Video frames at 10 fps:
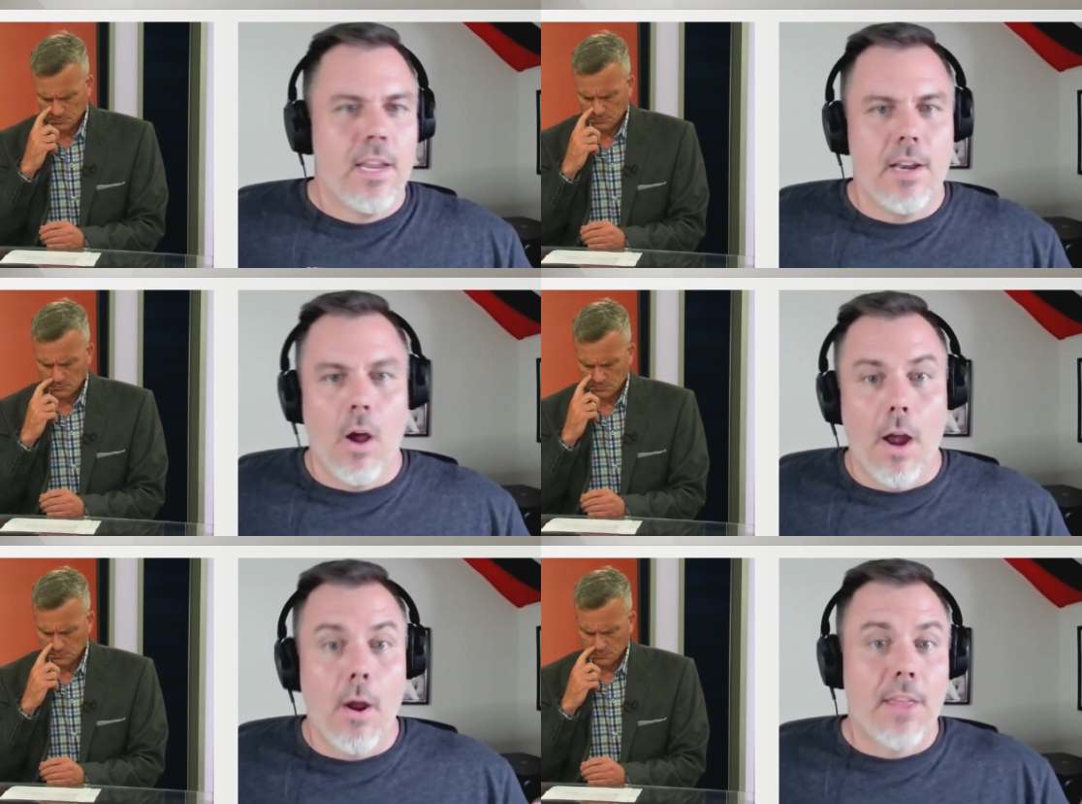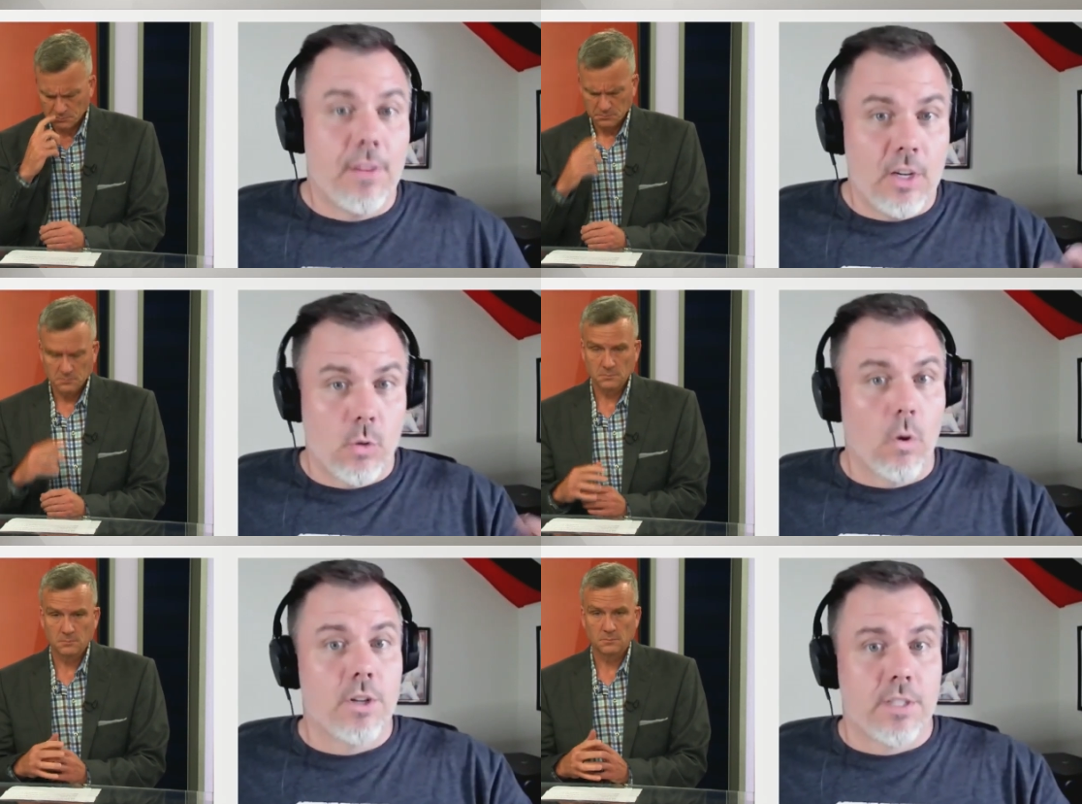Speaker 1: You know, I know Anthony
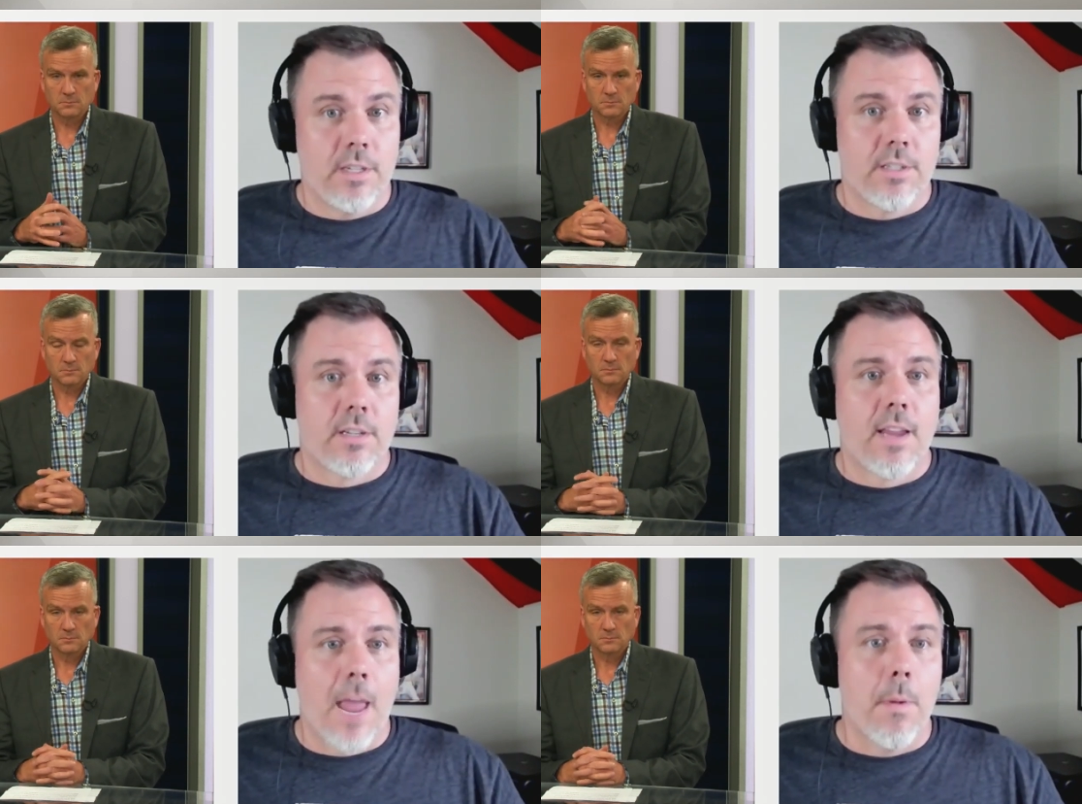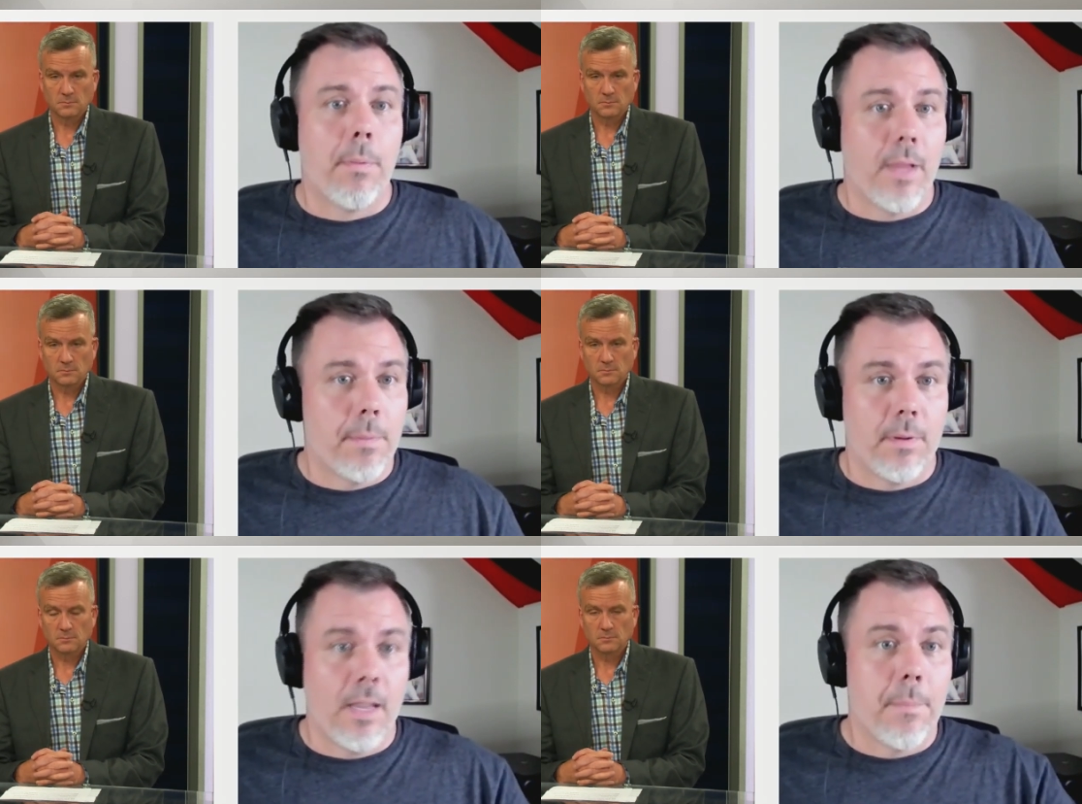Schwartz just came up
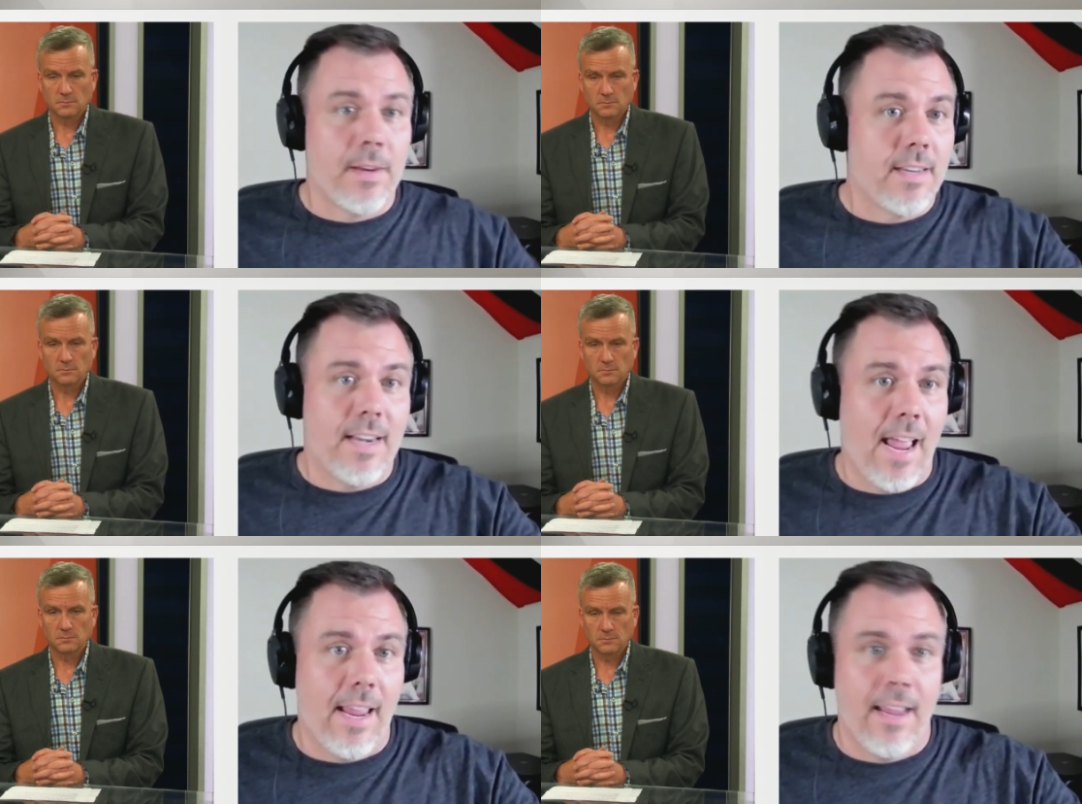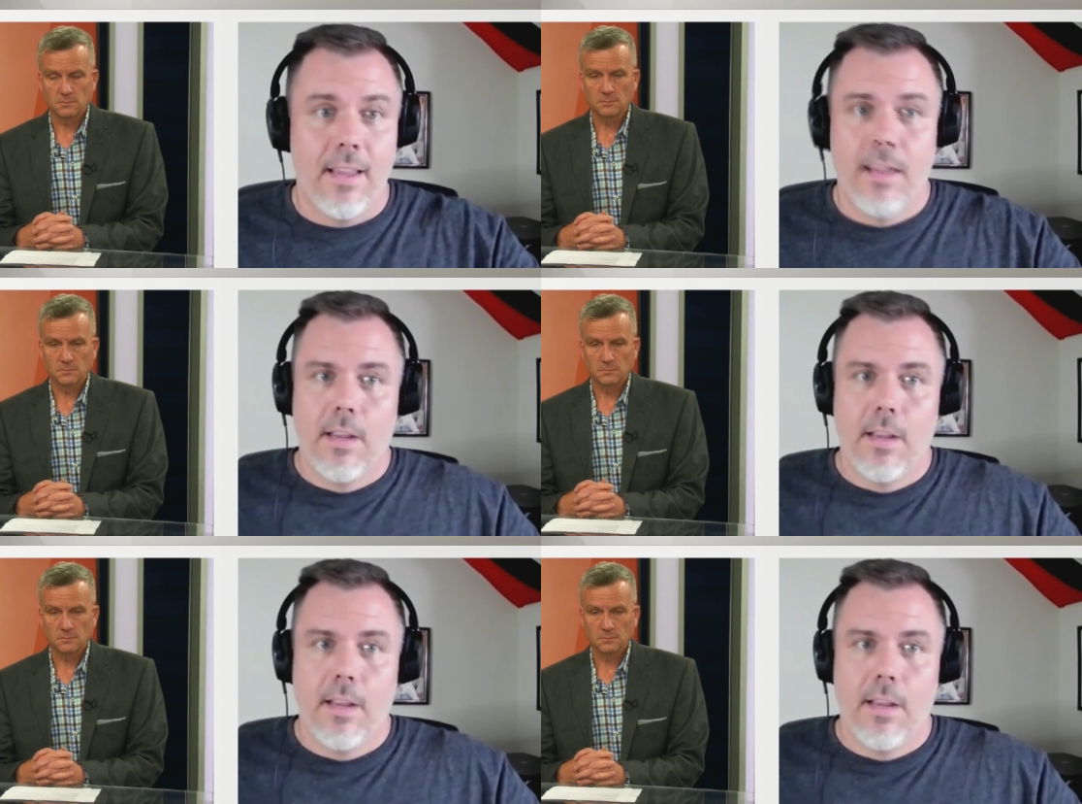limp, limping today